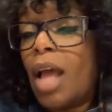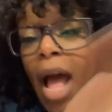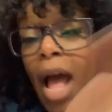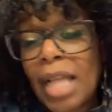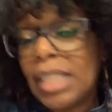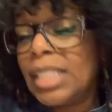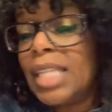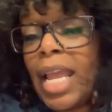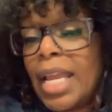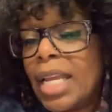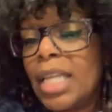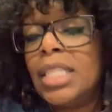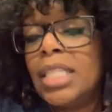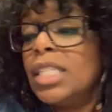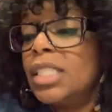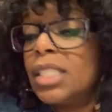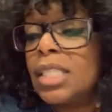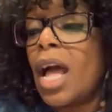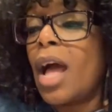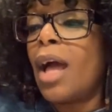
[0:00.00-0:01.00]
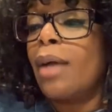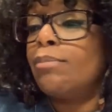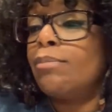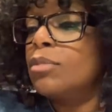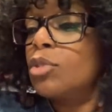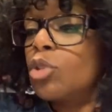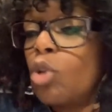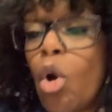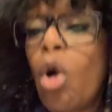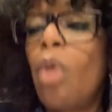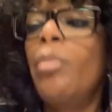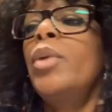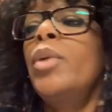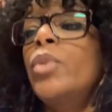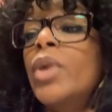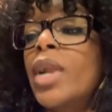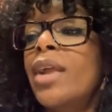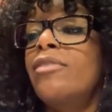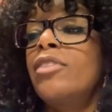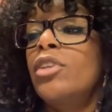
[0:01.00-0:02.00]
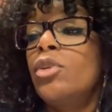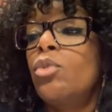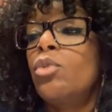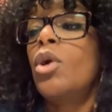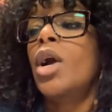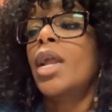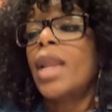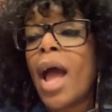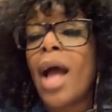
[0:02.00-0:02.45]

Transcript: I'll take it this time. Call me whatever you want.